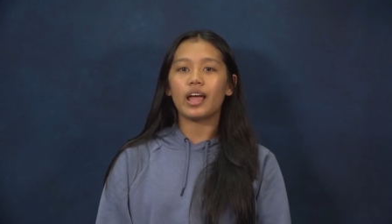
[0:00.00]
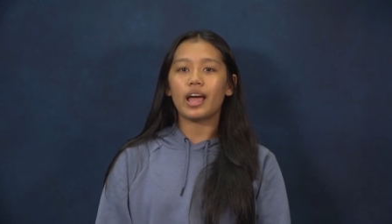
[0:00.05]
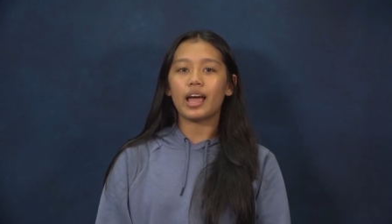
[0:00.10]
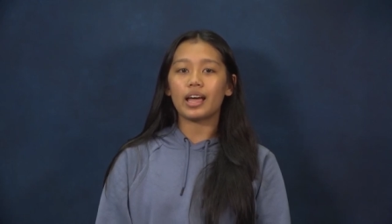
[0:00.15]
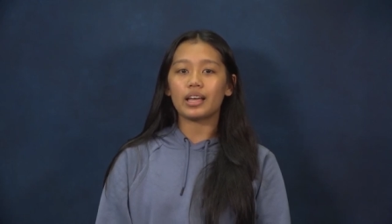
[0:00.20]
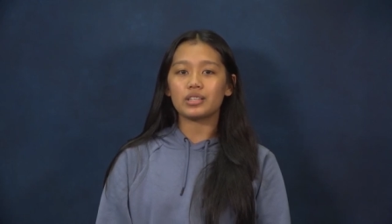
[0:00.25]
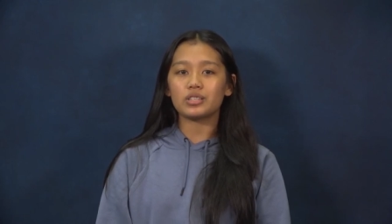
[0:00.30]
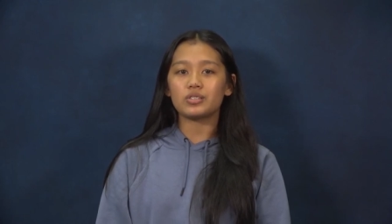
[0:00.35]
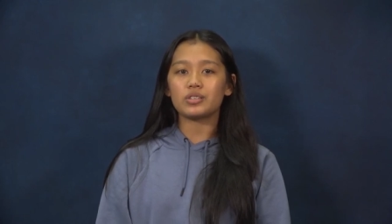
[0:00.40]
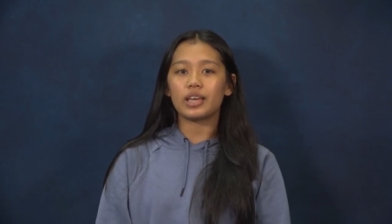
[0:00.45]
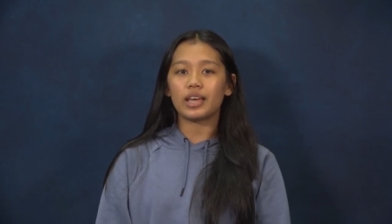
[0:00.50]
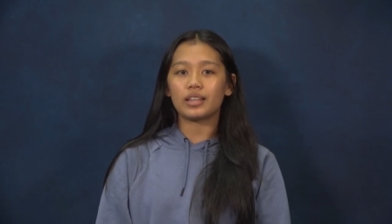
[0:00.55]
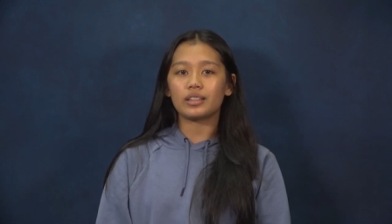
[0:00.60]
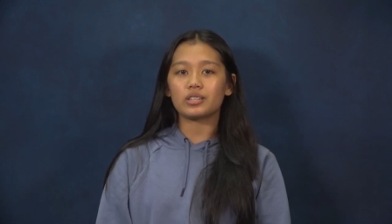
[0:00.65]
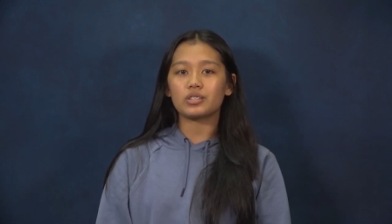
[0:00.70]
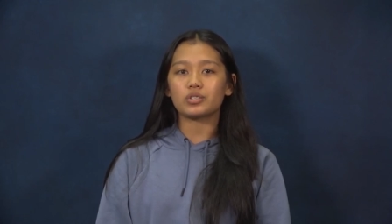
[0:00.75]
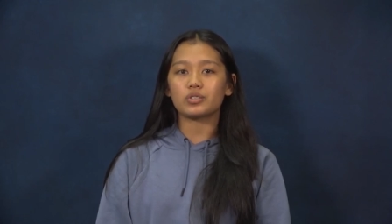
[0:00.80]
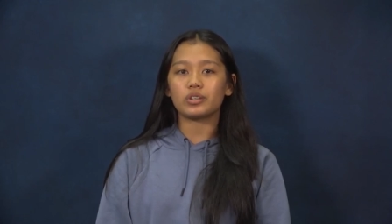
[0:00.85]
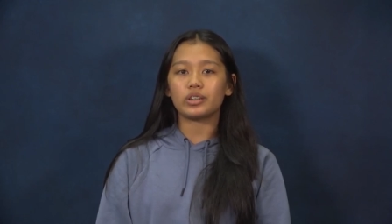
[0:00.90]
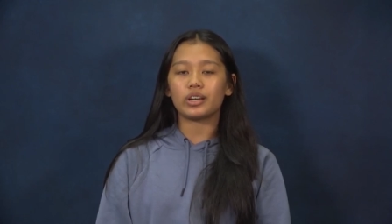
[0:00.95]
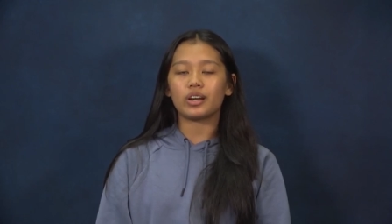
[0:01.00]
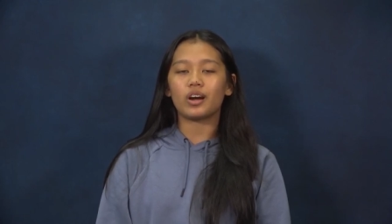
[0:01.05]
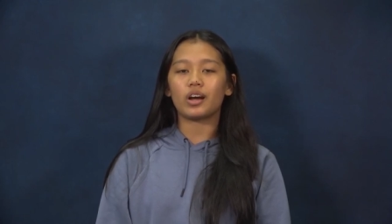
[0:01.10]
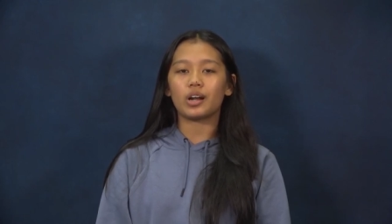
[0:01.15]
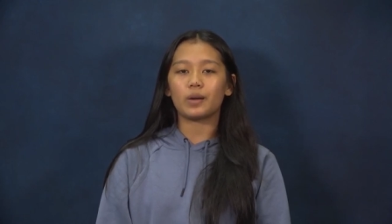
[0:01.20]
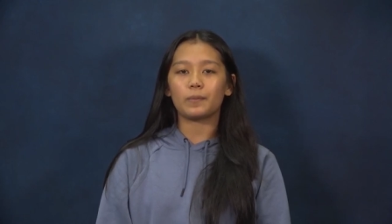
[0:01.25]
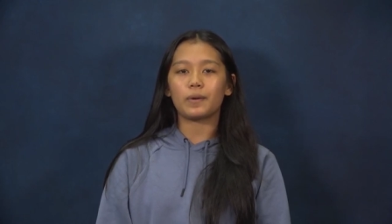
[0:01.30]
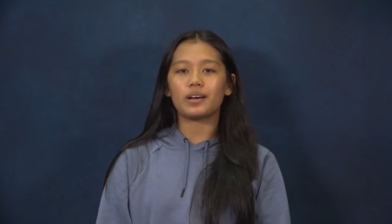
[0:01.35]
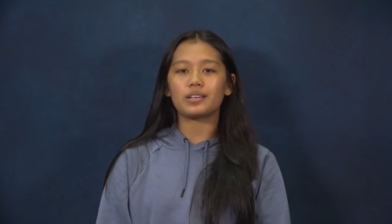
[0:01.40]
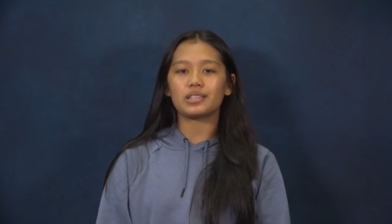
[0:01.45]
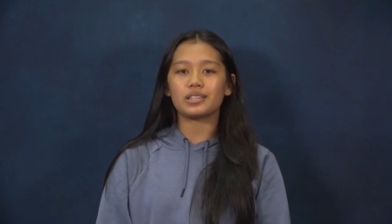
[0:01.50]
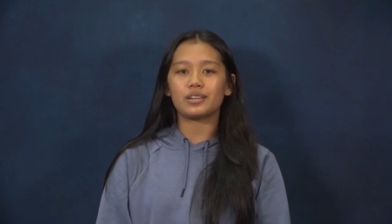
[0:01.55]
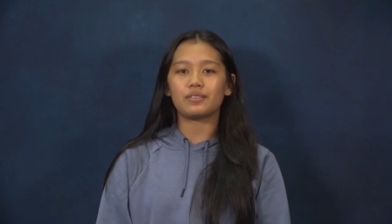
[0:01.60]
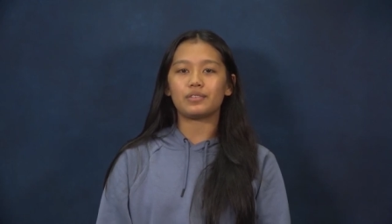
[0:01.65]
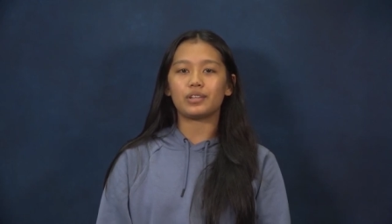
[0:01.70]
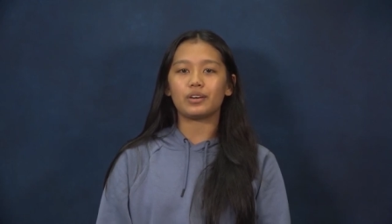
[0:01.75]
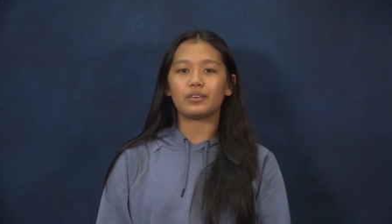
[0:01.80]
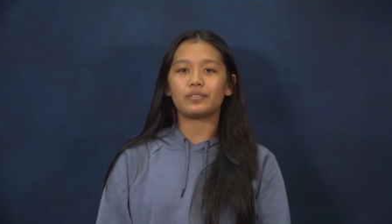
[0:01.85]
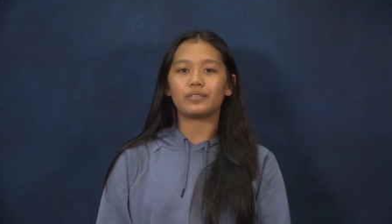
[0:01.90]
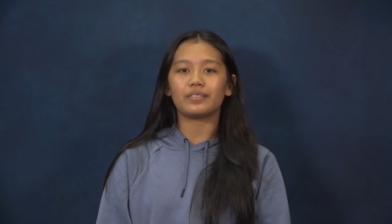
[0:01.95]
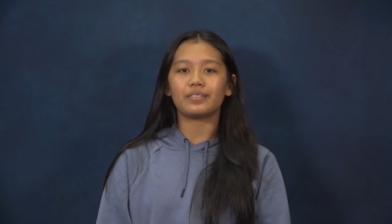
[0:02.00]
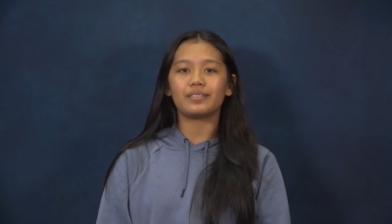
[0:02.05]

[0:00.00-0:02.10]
and to end the School year on a positive note.